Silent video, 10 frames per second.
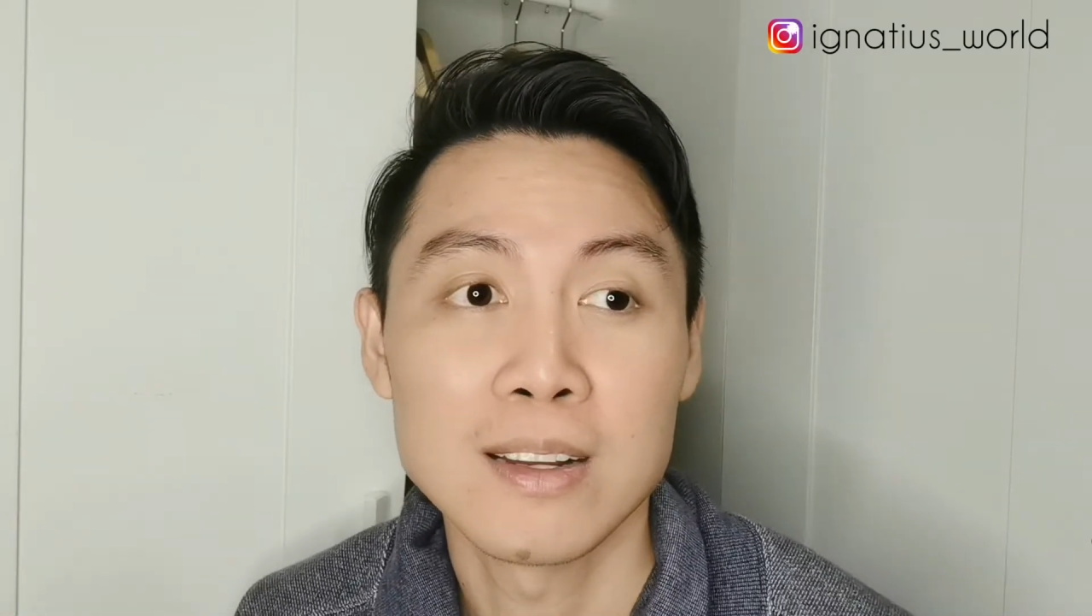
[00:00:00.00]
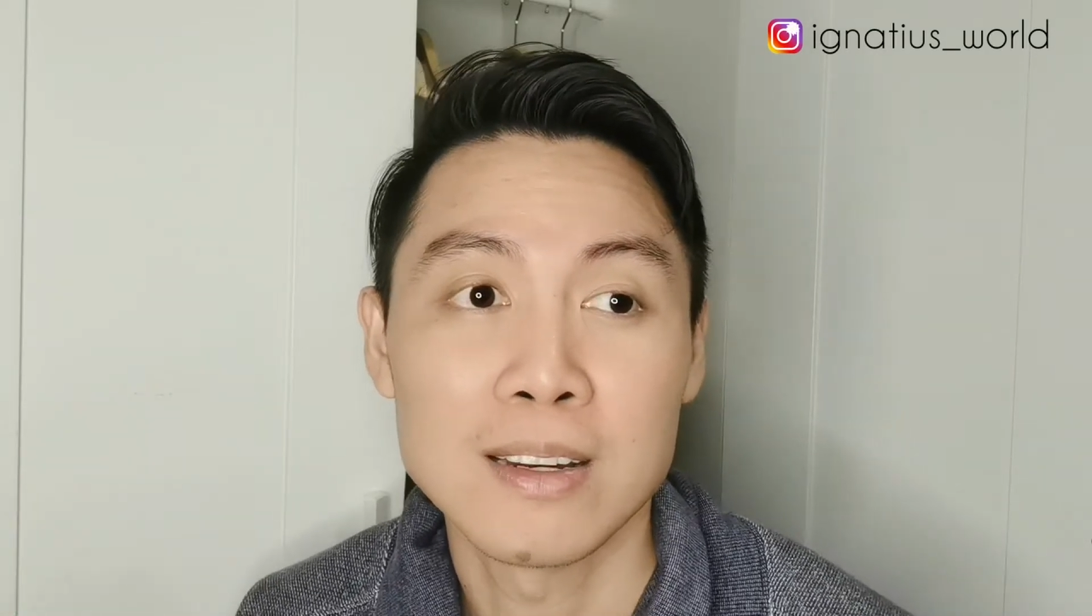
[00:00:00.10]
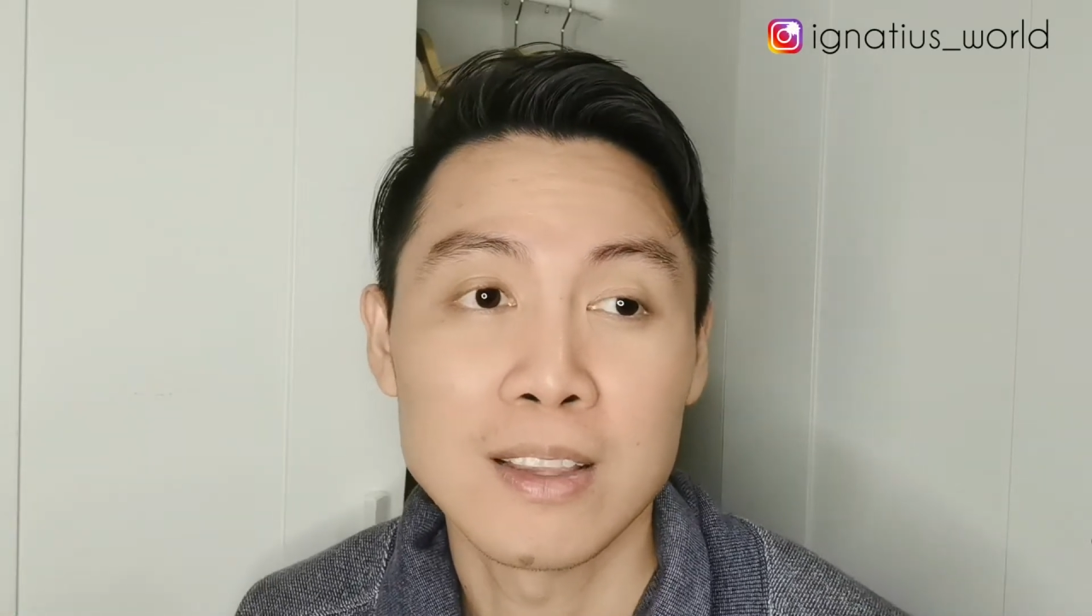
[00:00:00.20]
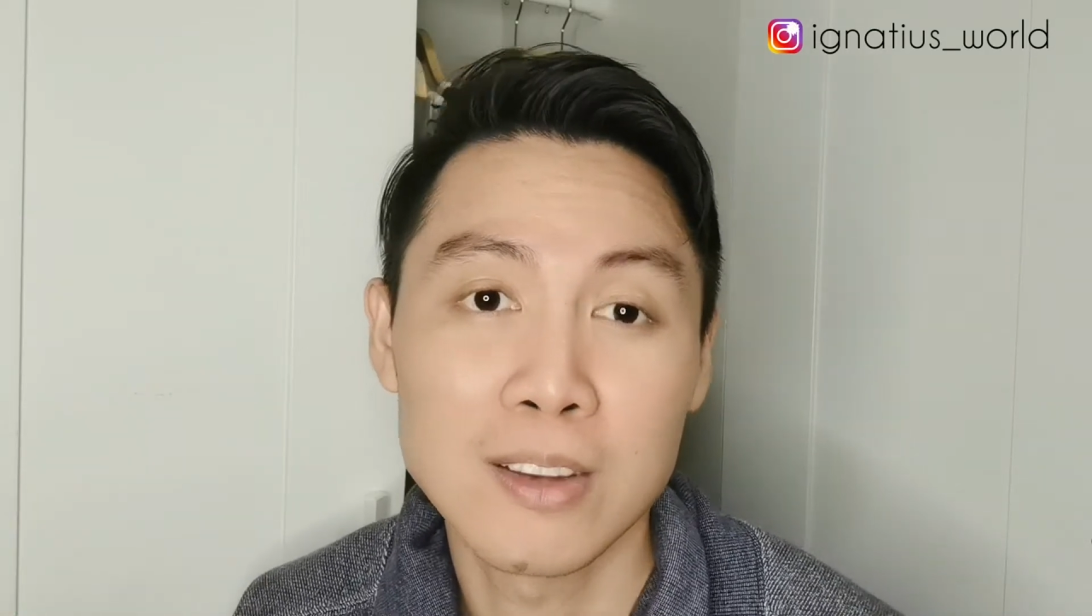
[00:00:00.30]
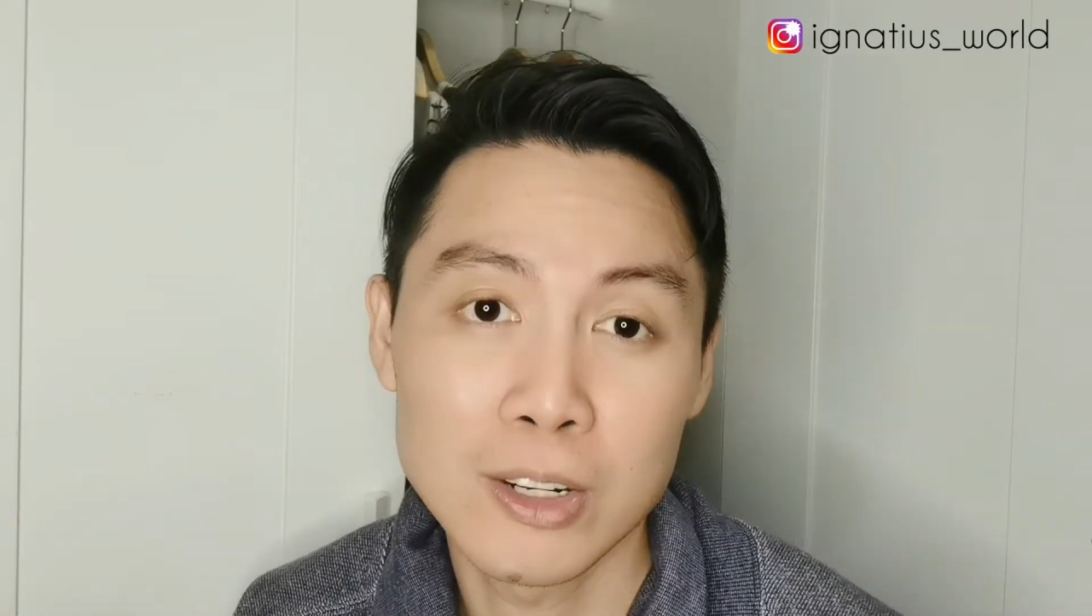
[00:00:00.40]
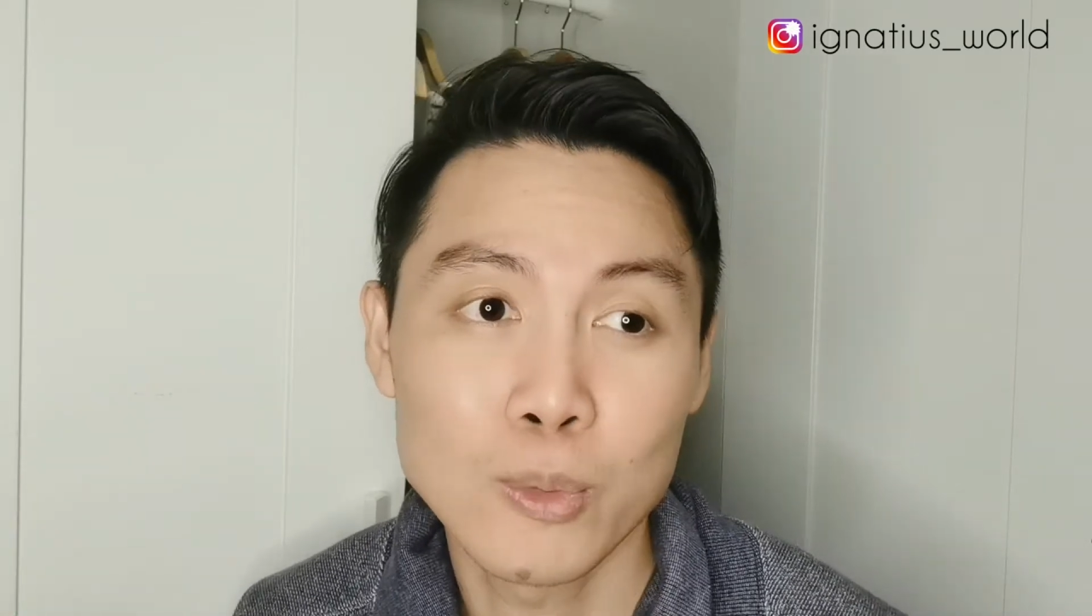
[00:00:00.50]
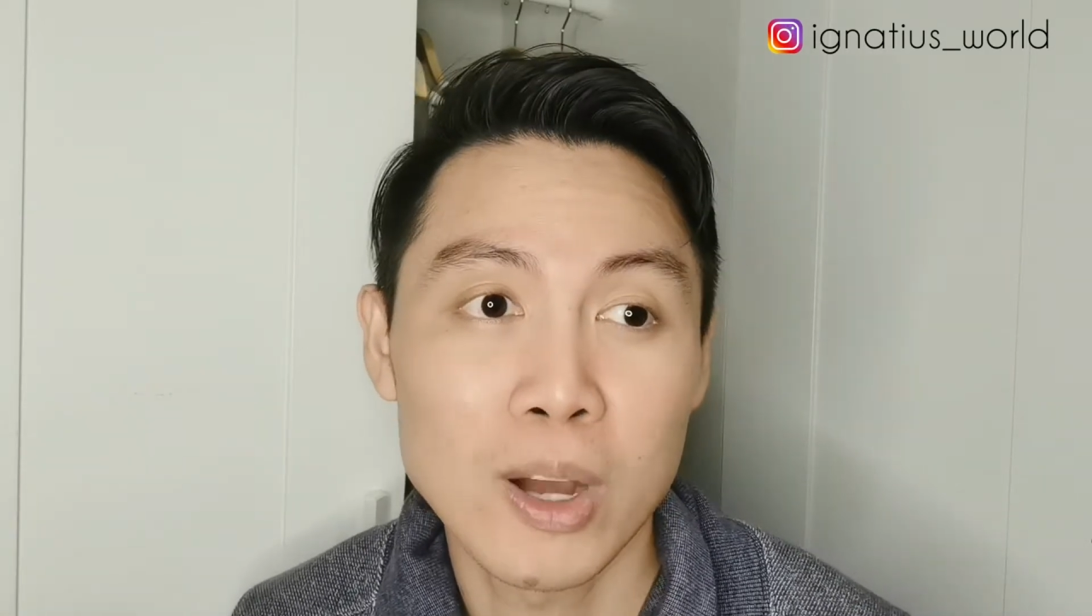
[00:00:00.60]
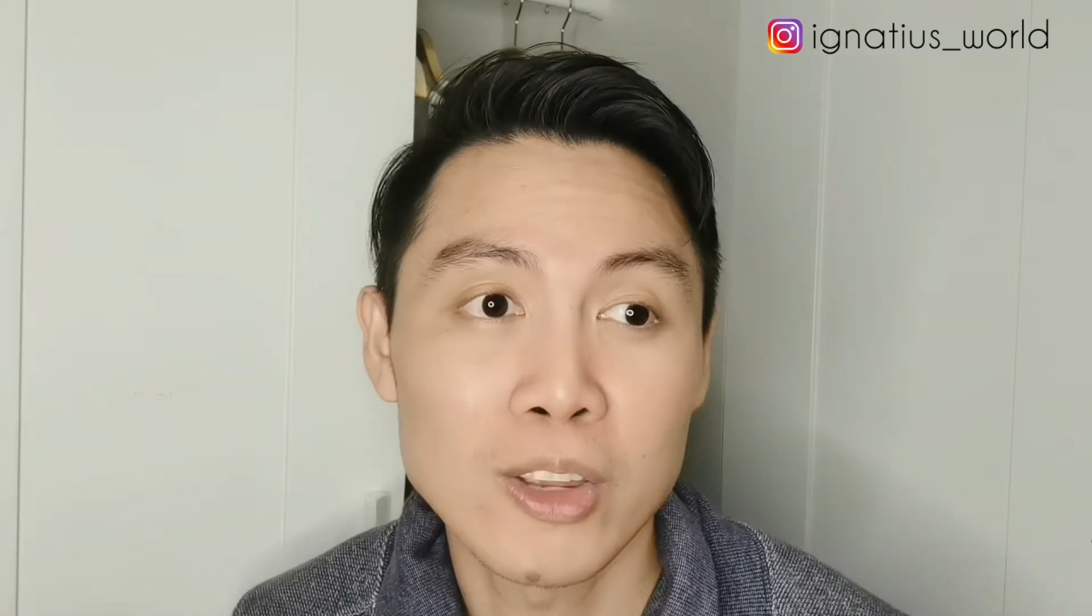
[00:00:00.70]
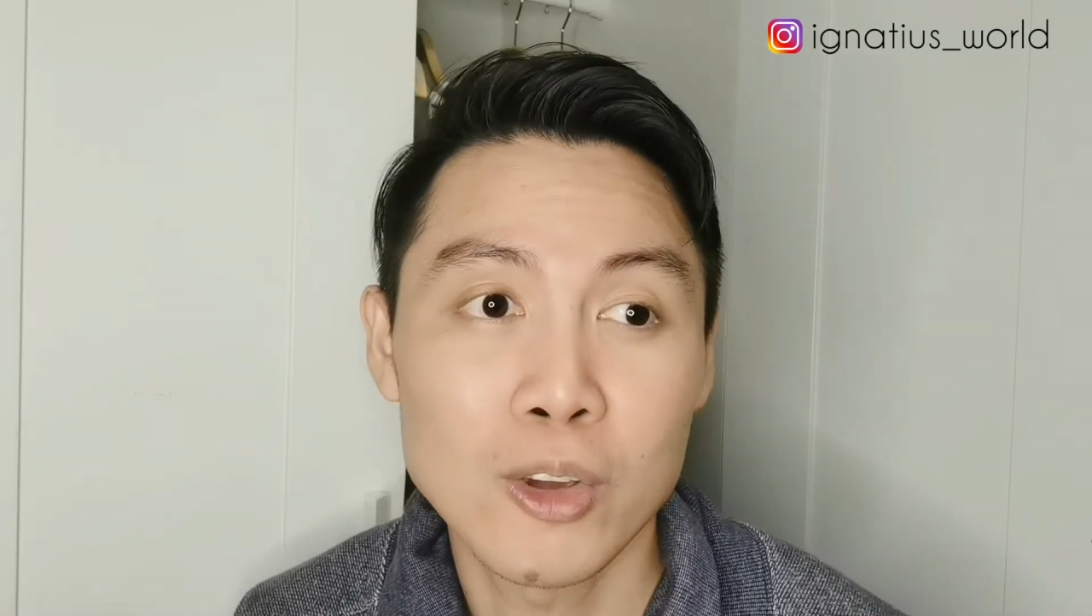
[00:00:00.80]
the third one,